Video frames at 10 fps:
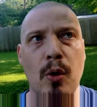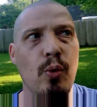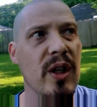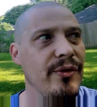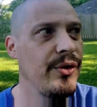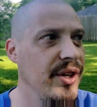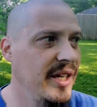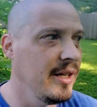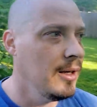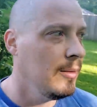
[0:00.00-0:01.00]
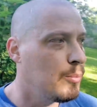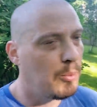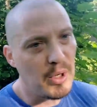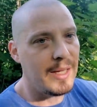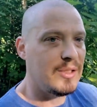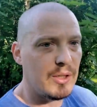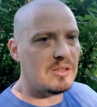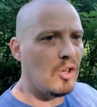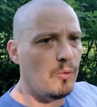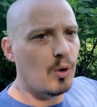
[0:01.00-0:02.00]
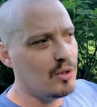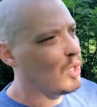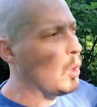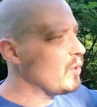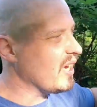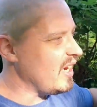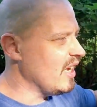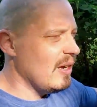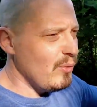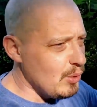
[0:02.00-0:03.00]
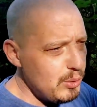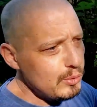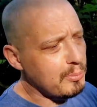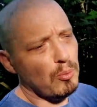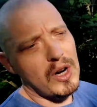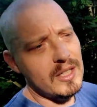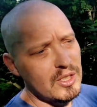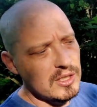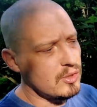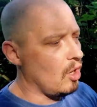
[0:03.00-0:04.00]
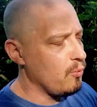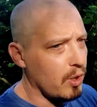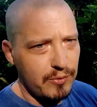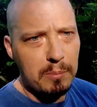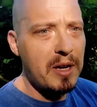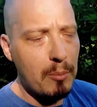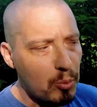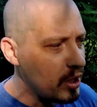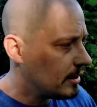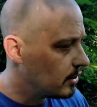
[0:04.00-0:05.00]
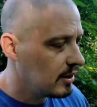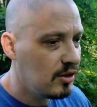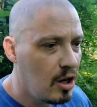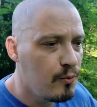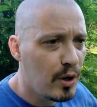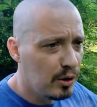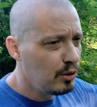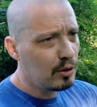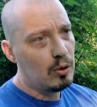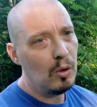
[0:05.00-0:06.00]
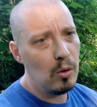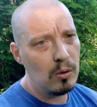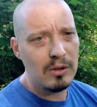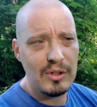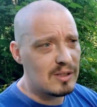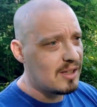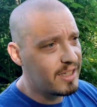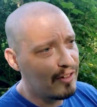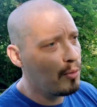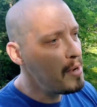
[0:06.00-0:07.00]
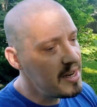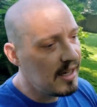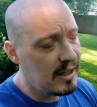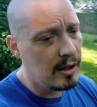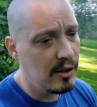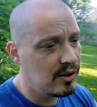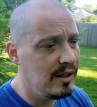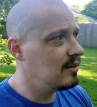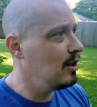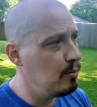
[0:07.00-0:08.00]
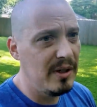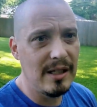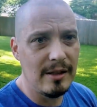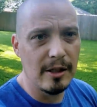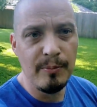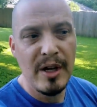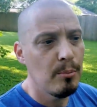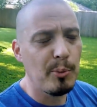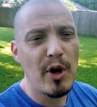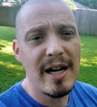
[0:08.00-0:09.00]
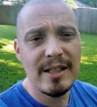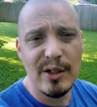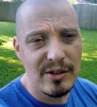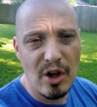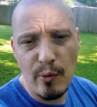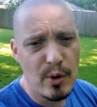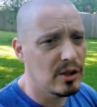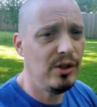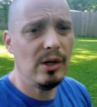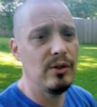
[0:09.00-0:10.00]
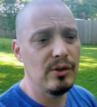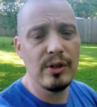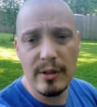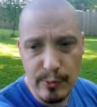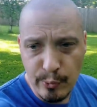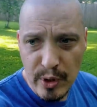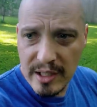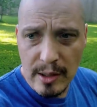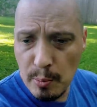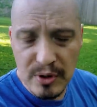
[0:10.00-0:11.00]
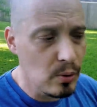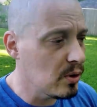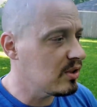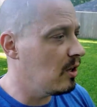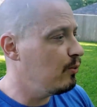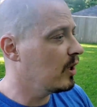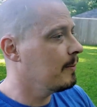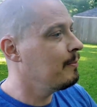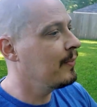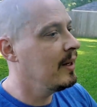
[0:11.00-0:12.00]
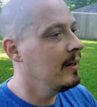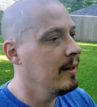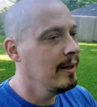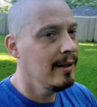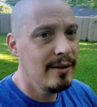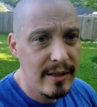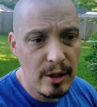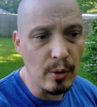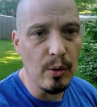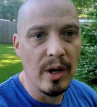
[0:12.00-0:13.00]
with the proprietary software is okay. If you use proprietary software, if you make proprietary software, you're cool. You're just like everybody else. It's no big deal. Proprietary software is just as good and free as open source software. No,